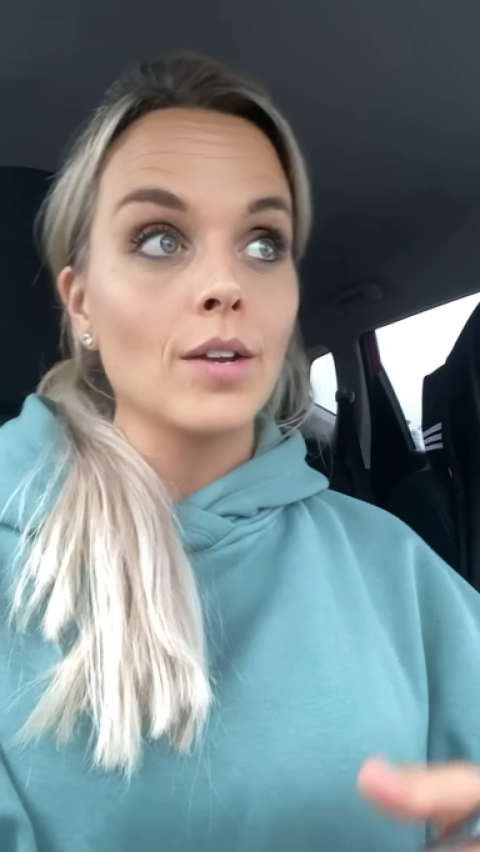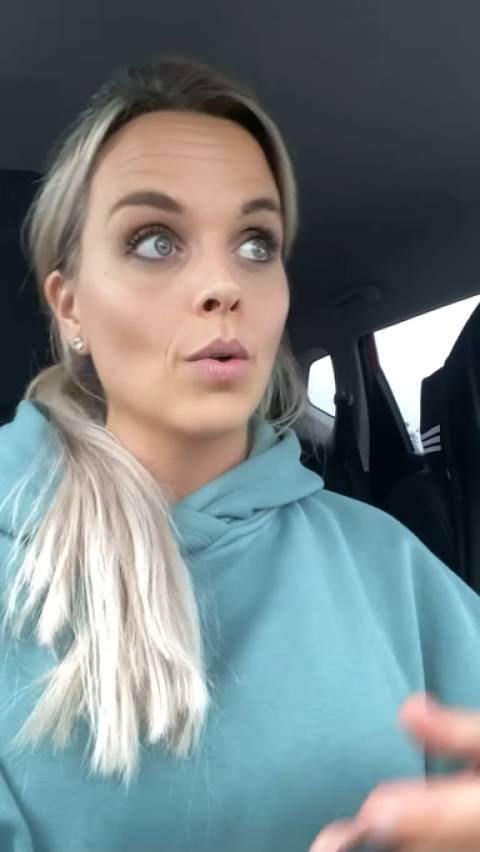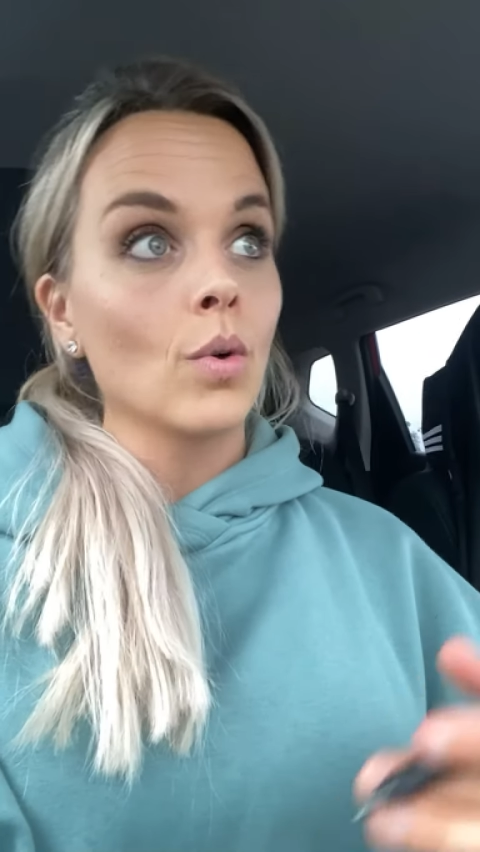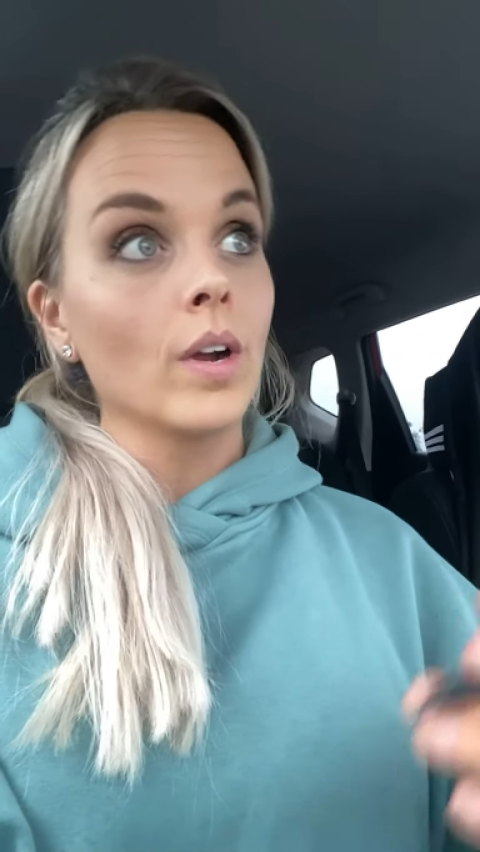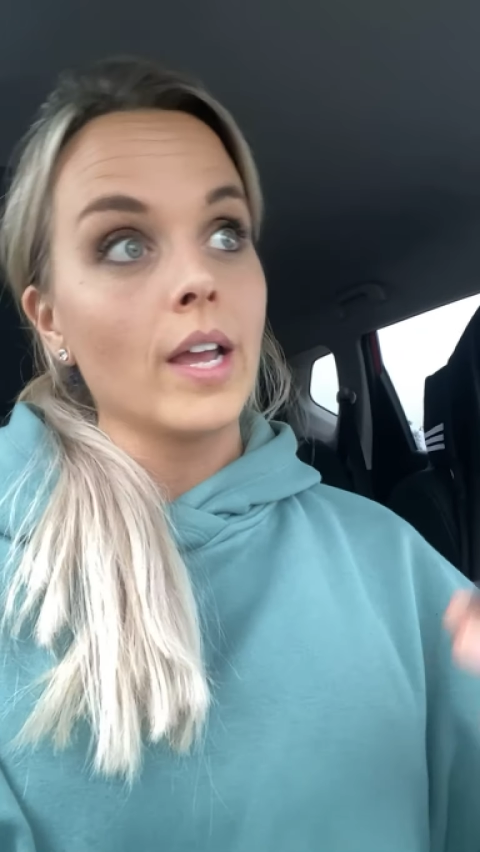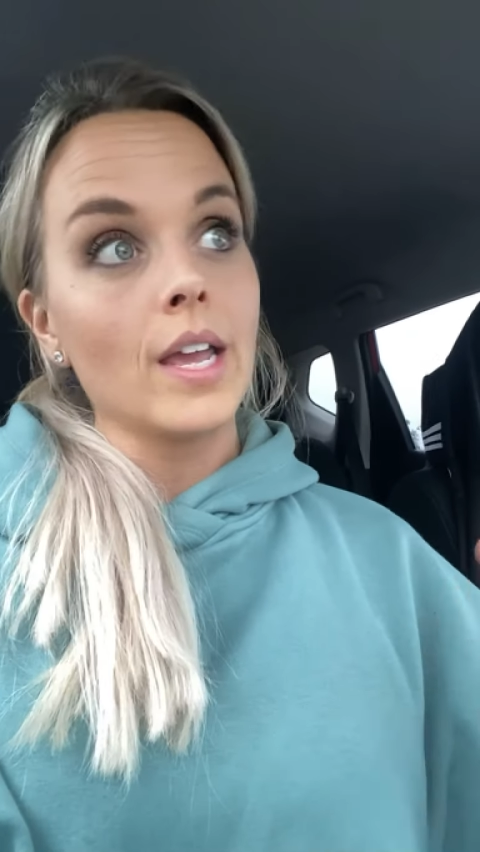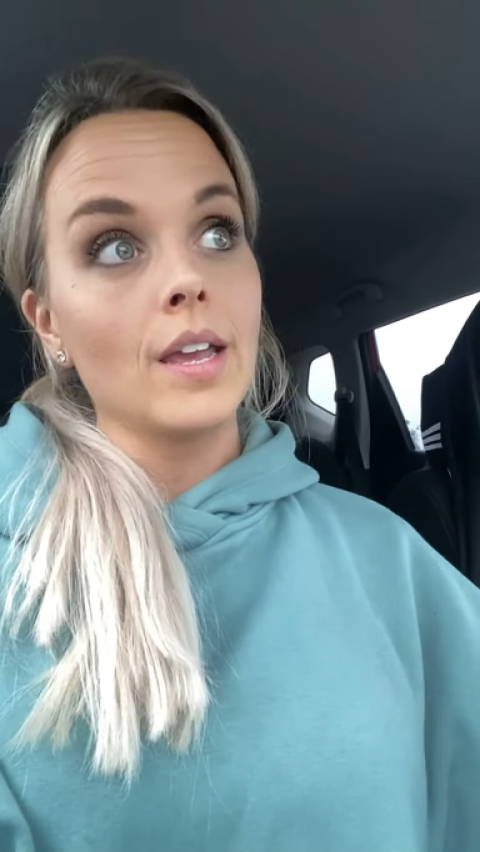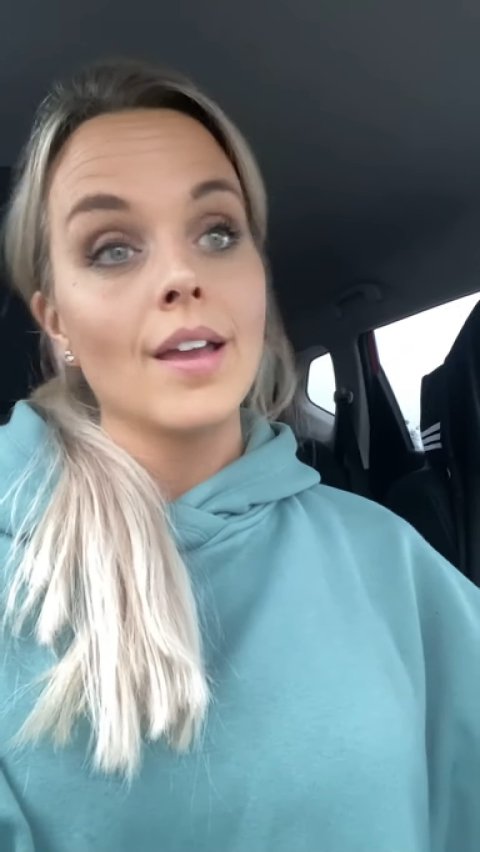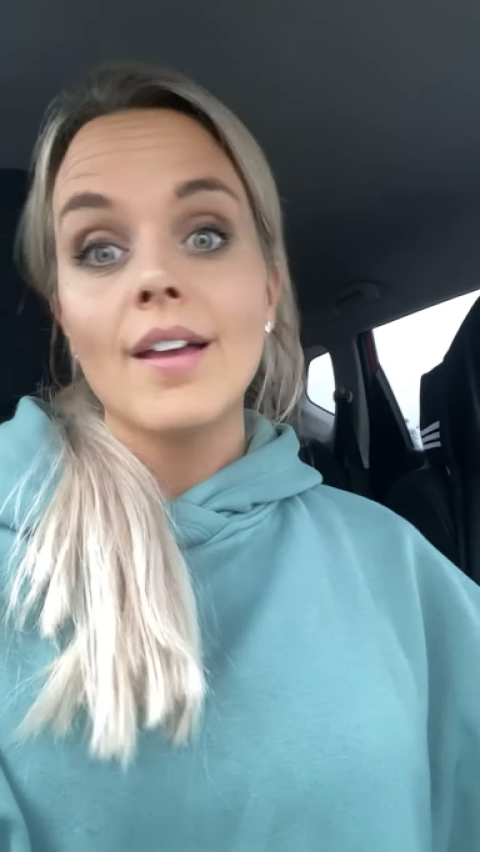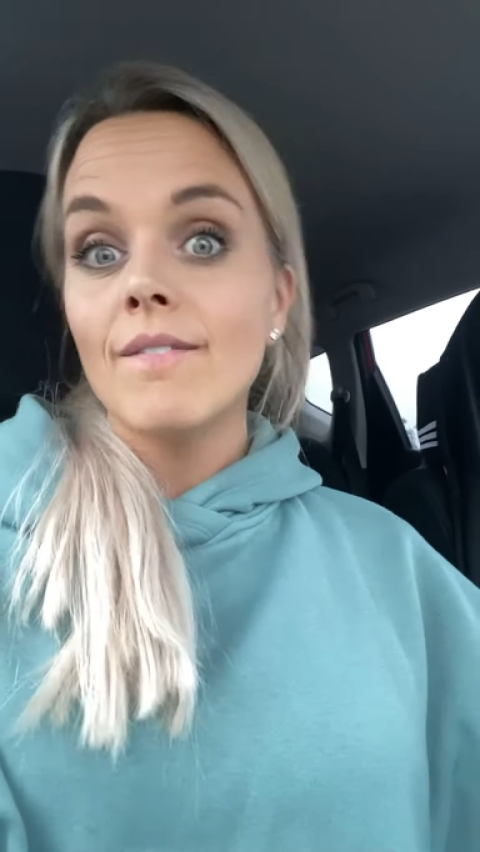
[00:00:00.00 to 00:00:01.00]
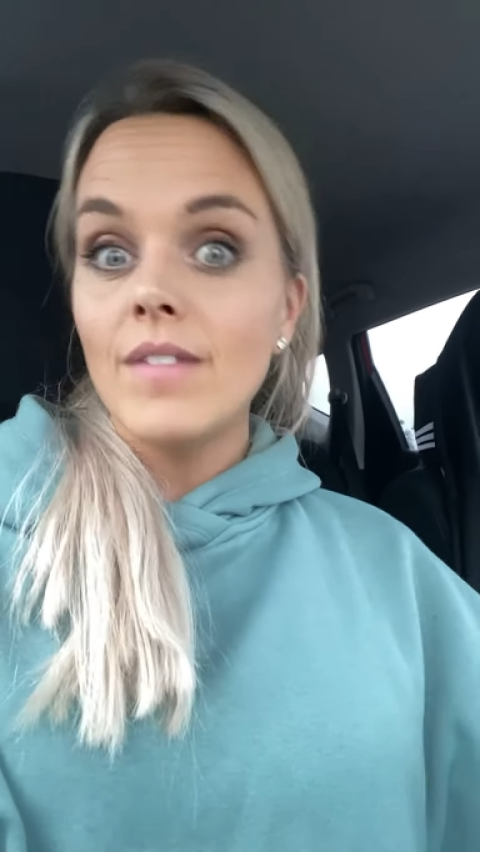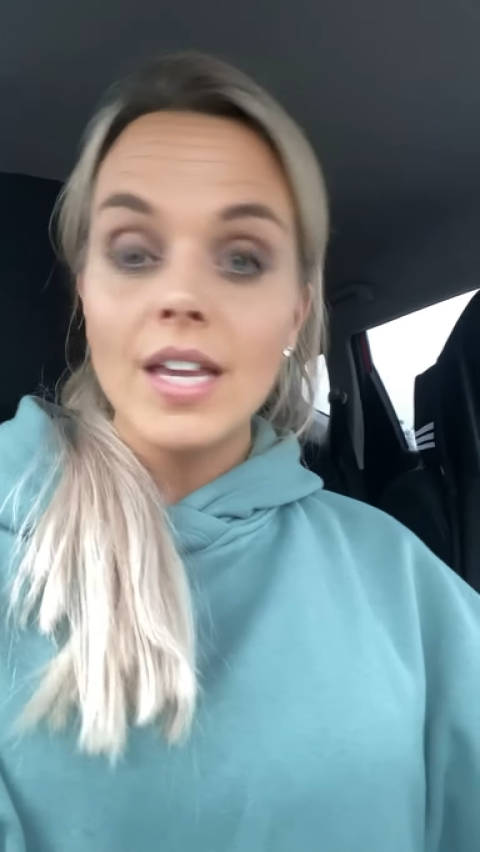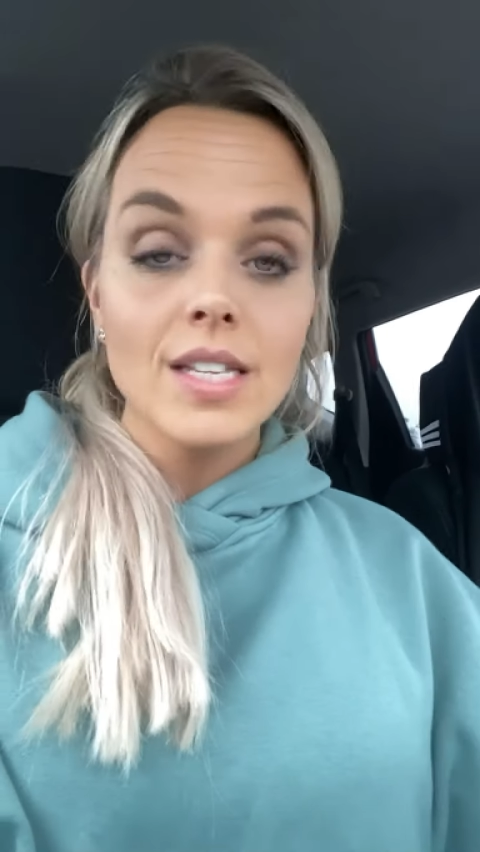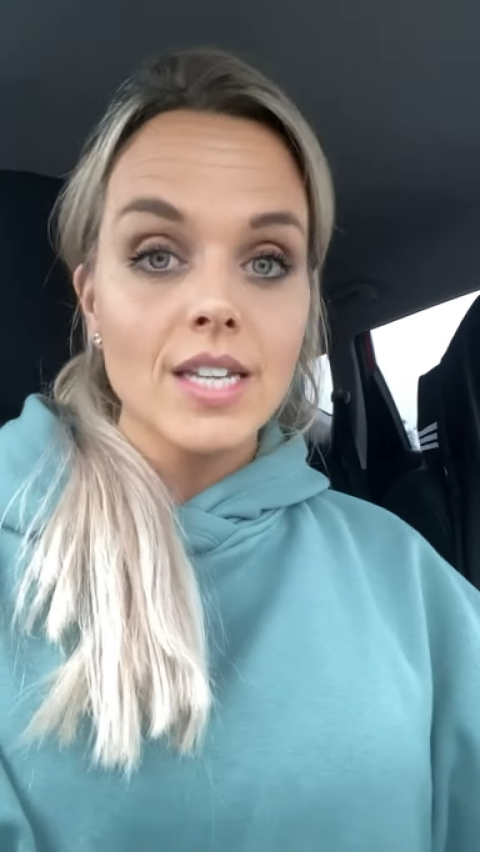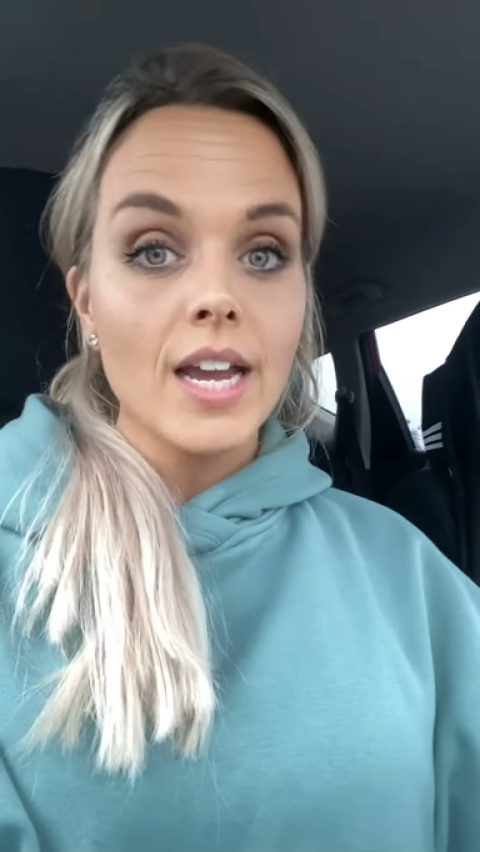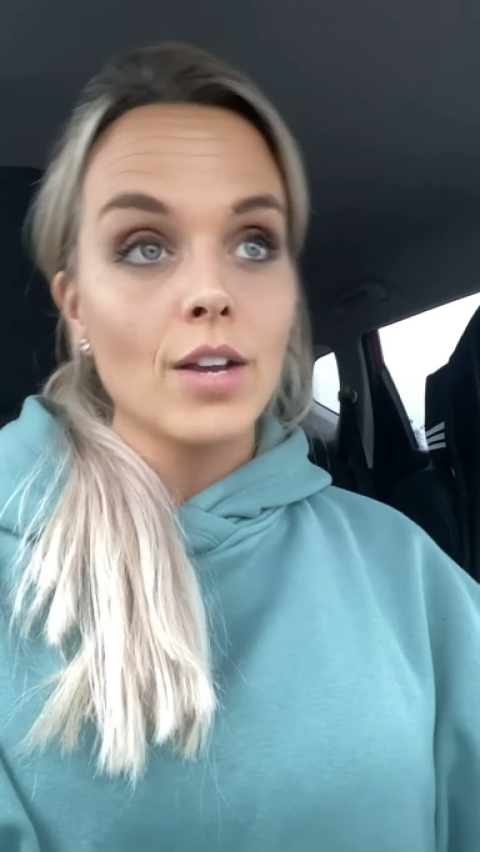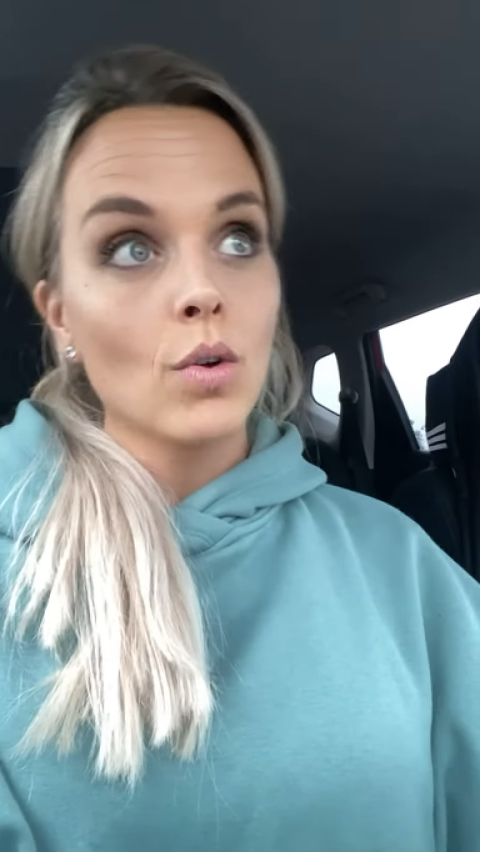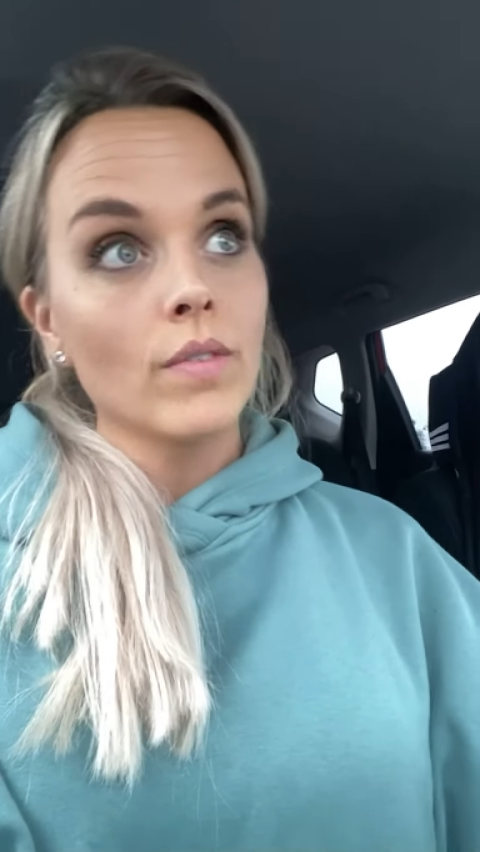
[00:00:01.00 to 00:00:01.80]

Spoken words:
or a vegan diet or a